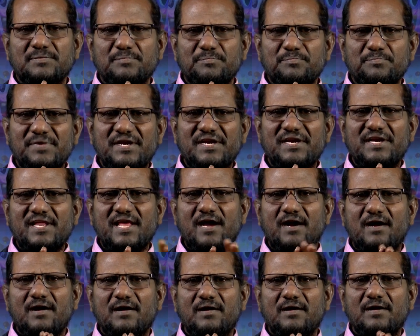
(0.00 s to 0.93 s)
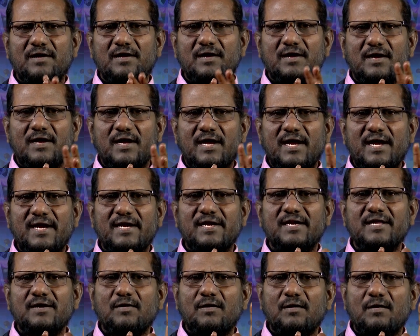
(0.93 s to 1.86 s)
media
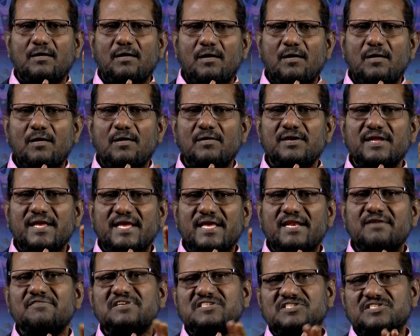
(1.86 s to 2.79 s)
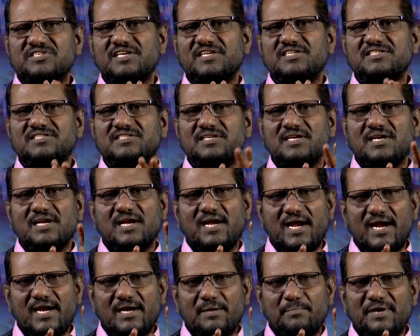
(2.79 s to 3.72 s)
and all investors
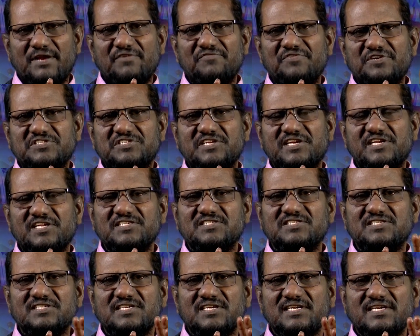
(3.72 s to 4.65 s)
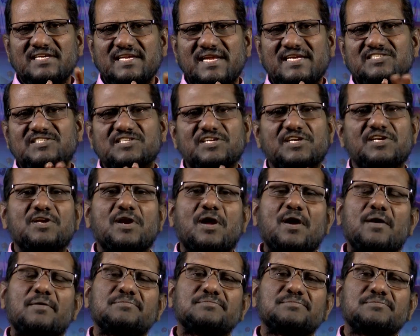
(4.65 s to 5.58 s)
and beneficiaries
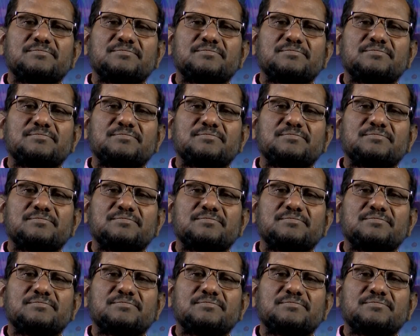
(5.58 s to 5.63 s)
etc.